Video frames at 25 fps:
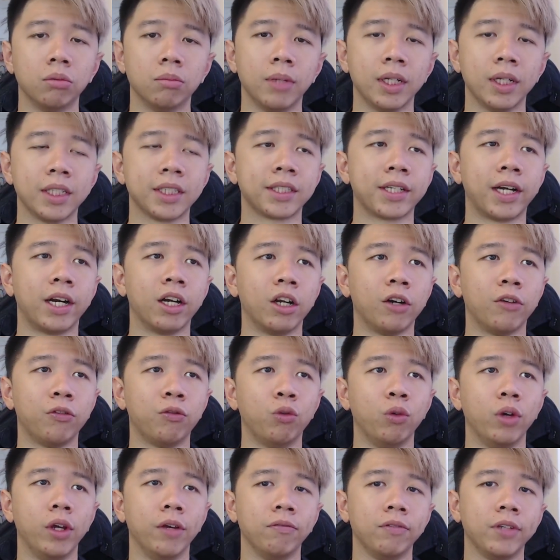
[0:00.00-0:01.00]
let's start off
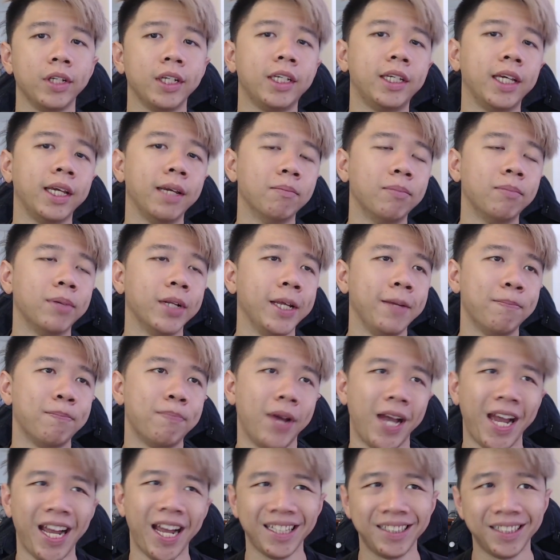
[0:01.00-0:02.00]
with the gameplay
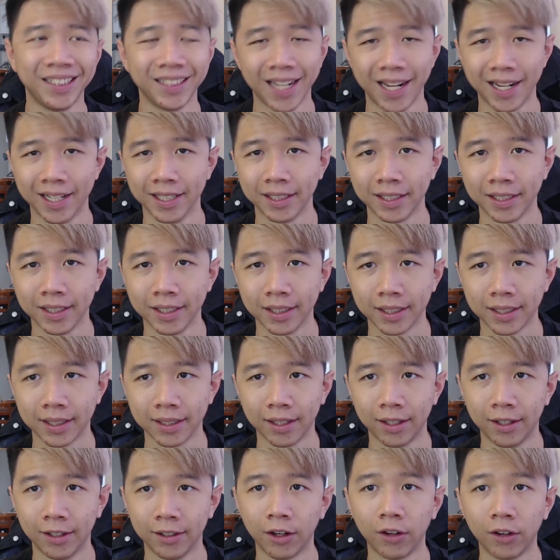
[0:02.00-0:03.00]
patch analysis
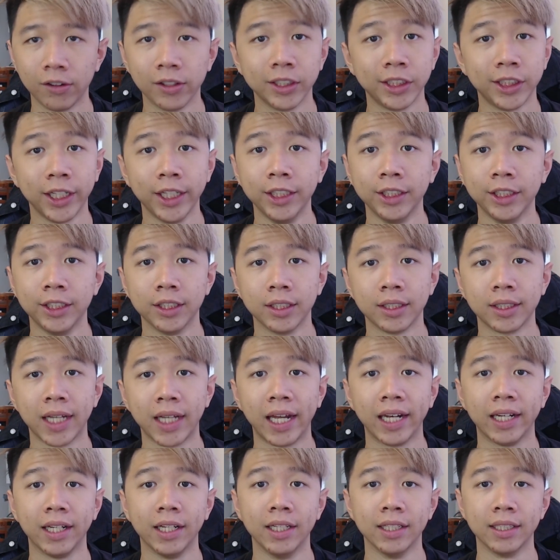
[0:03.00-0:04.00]
on all the changes
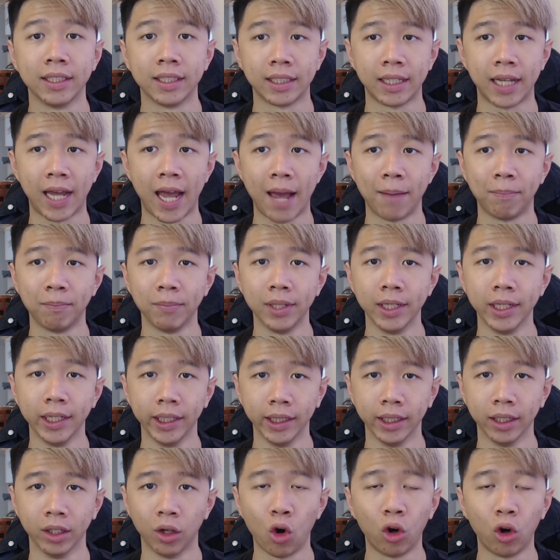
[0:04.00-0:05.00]
that is
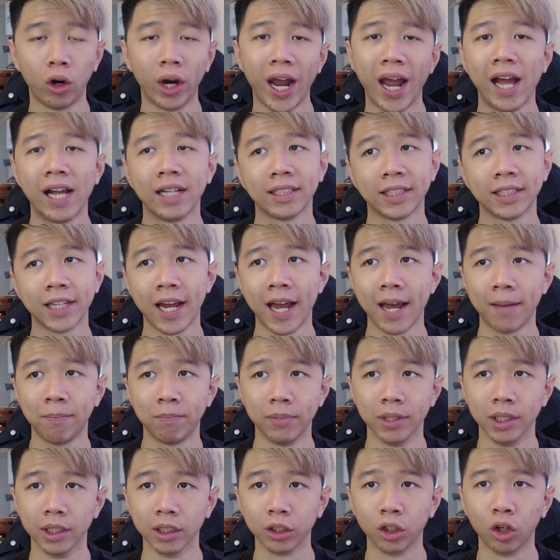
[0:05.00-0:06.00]
happening or has
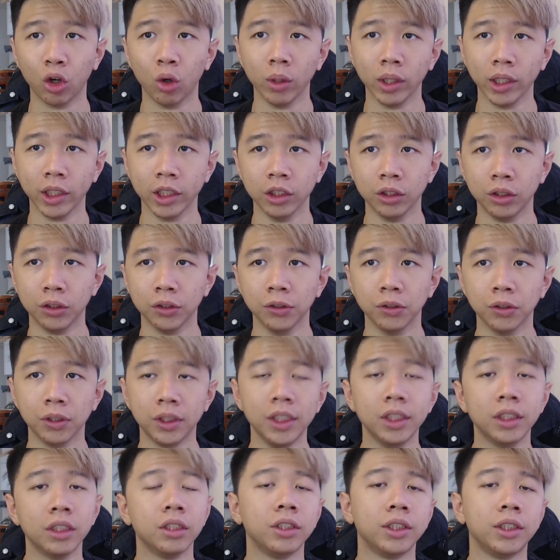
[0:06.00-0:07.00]
happened going into
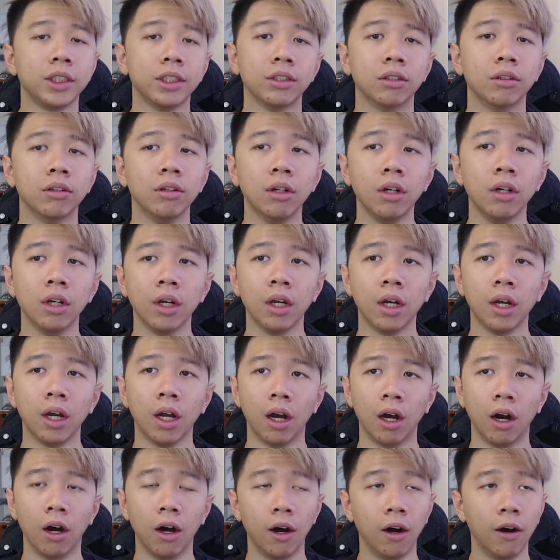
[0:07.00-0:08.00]
Season 0
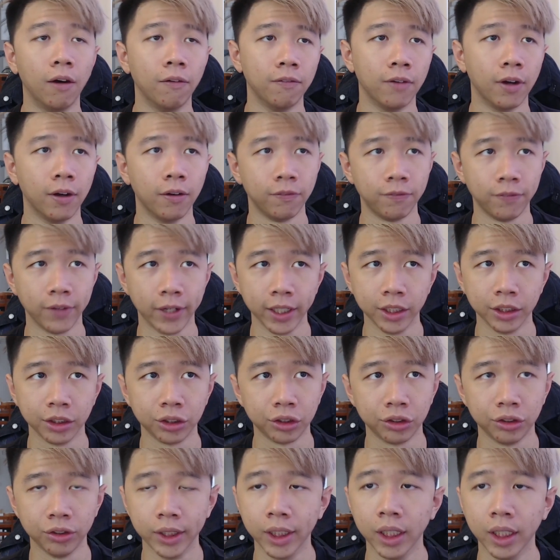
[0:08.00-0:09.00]
of Phase
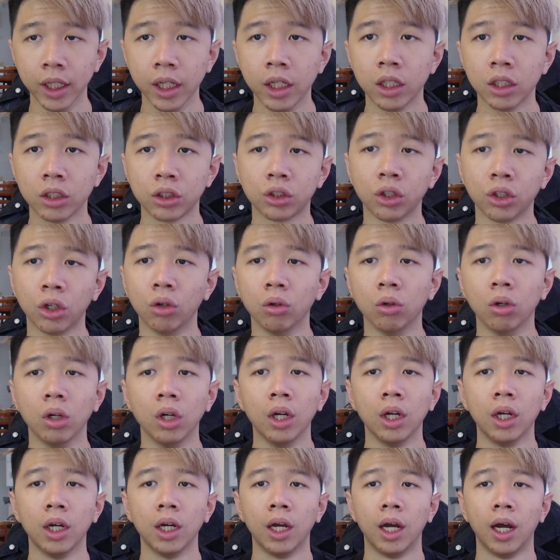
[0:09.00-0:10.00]
3. So
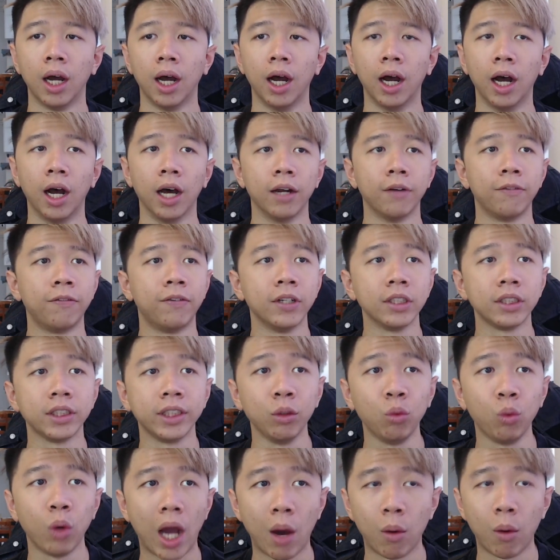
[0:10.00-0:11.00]
the first
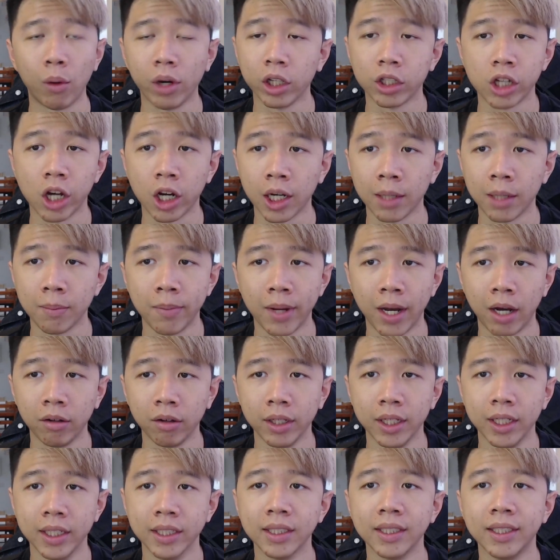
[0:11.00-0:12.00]
thing I want to talk about
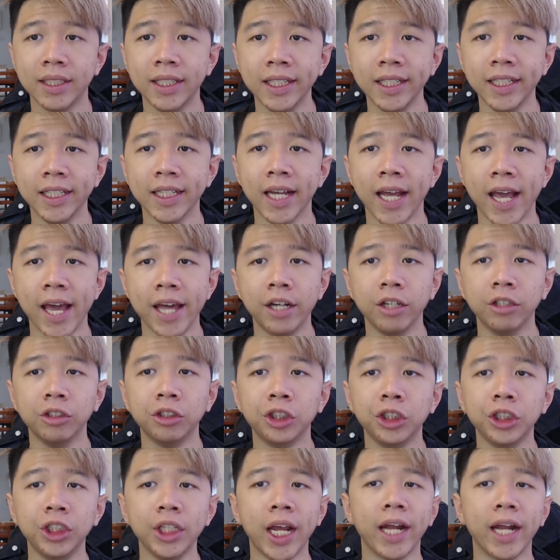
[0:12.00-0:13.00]
is the
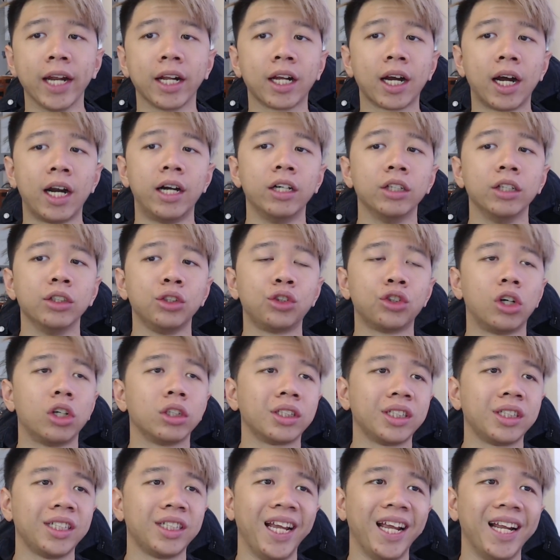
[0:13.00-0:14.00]
energy and card draw
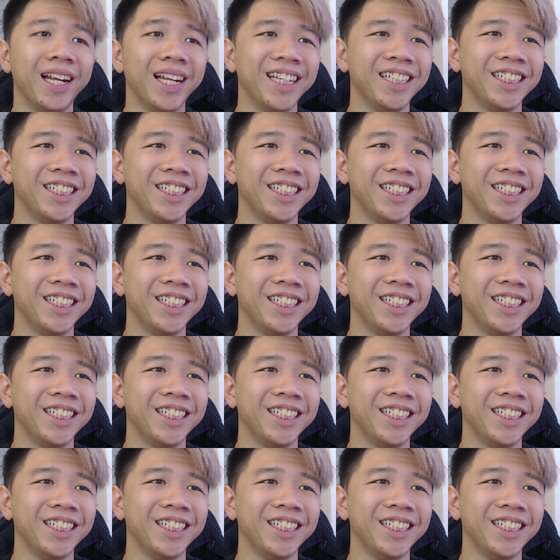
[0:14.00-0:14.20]
scaling